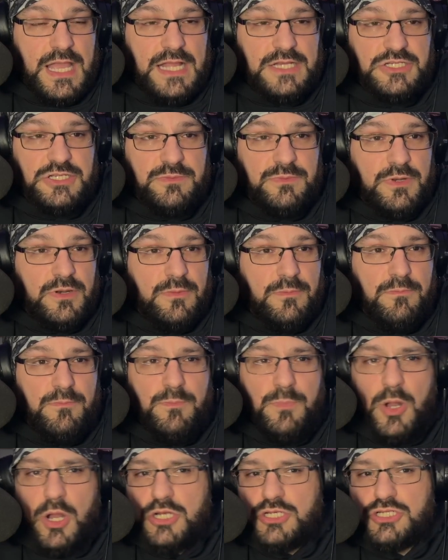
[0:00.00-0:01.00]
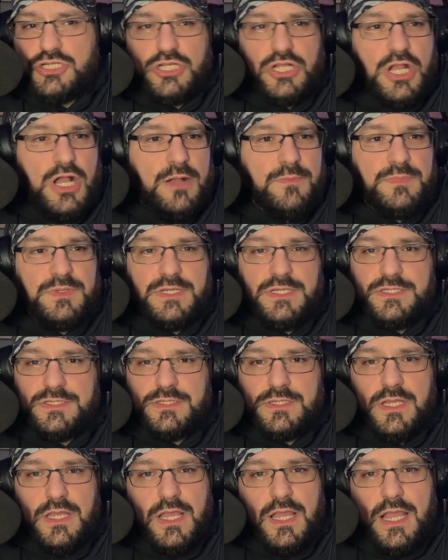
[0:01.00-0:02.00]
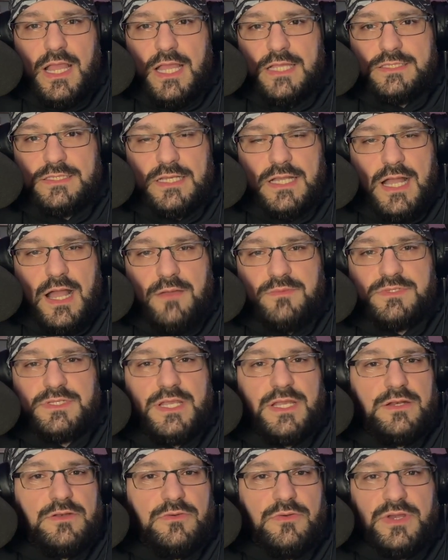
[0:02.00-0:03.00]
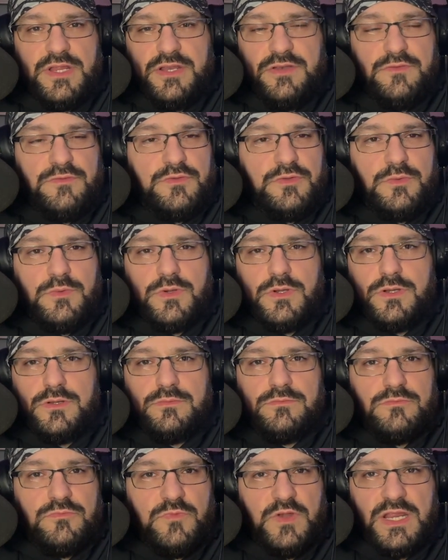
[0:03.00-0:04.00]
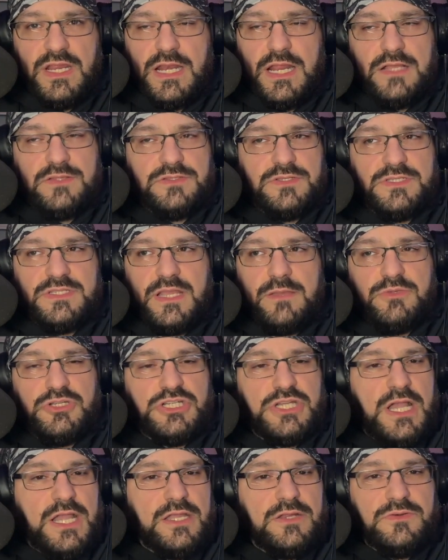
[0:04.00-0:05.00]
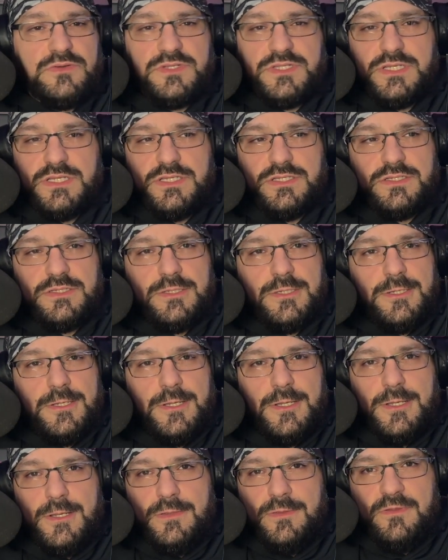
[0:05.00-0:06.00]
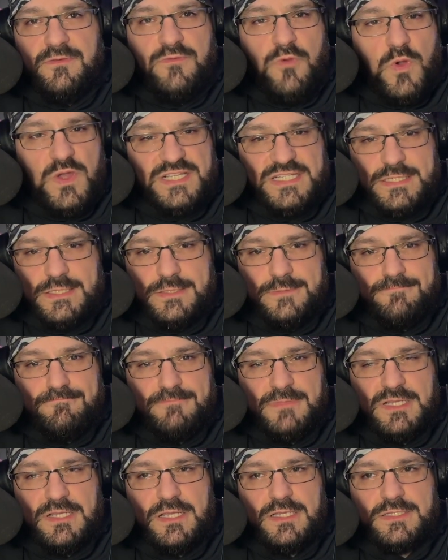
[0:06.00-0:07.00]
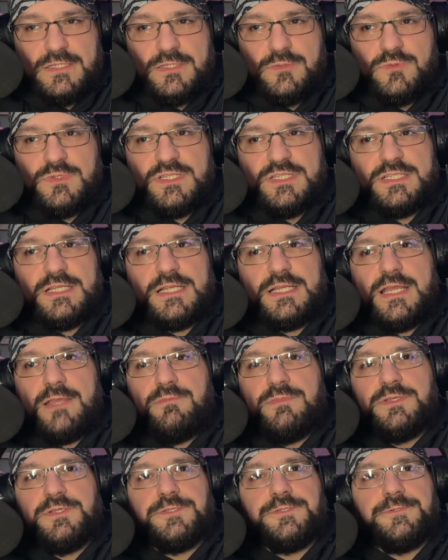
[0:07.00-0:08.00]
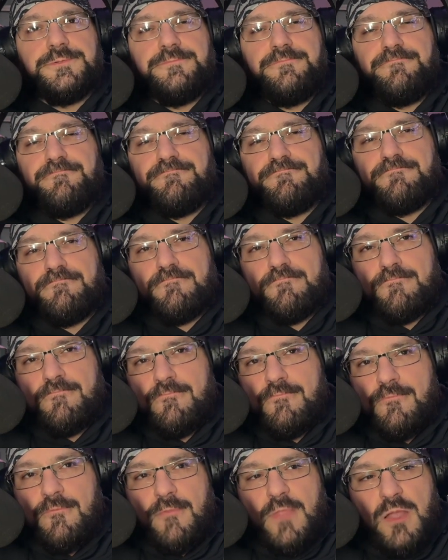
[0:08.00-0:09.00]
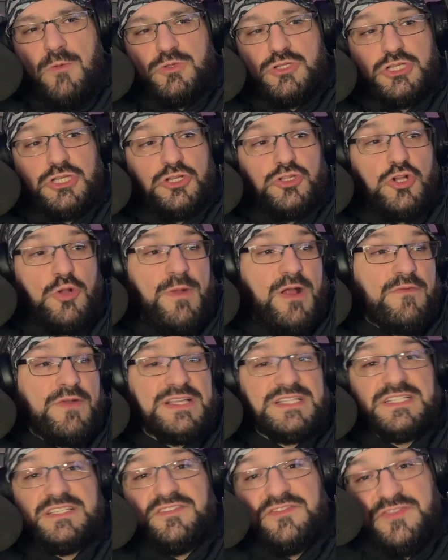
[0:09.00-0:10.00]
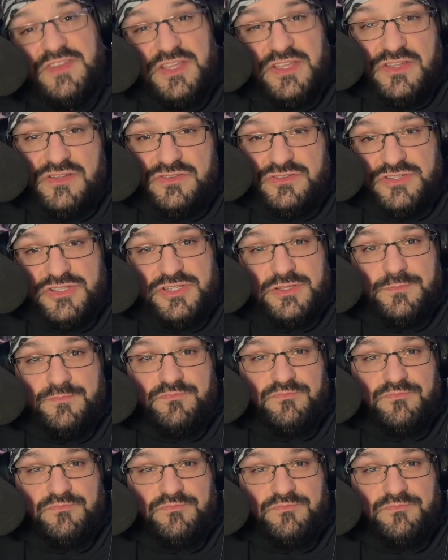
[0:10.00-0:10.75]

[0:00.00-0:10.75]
catch him in a bunch of companies as the commentator or interviewer, ring announcer. His name is Cheyenne Ortiz, The Voice, is what his nickname is. And we're just going to talk about wrestling figures